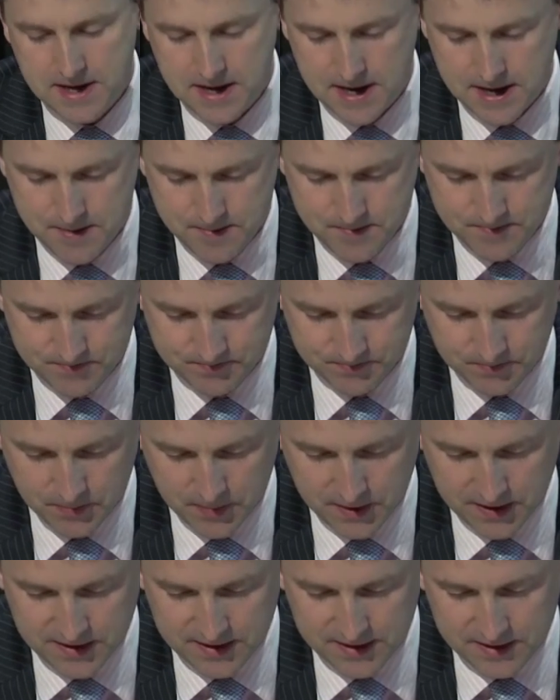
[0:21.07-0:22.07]

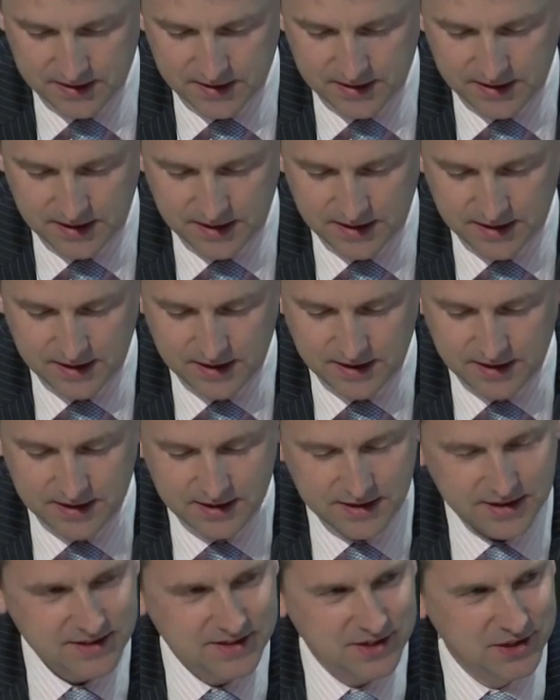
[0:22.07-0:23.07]

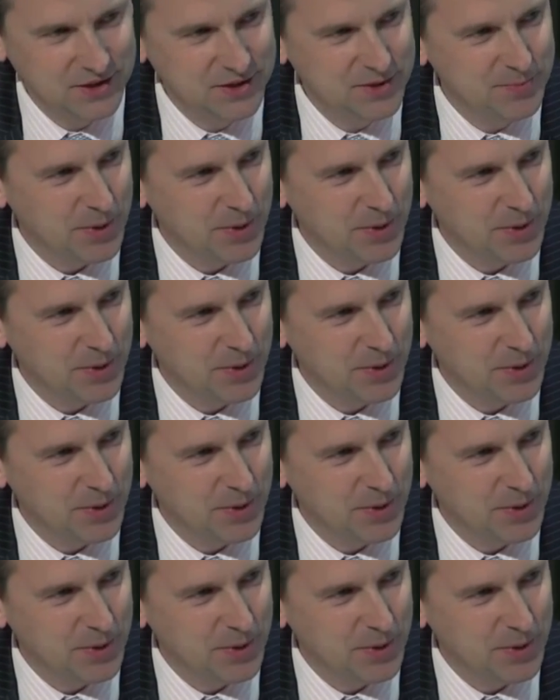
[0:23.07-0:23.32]
It's a good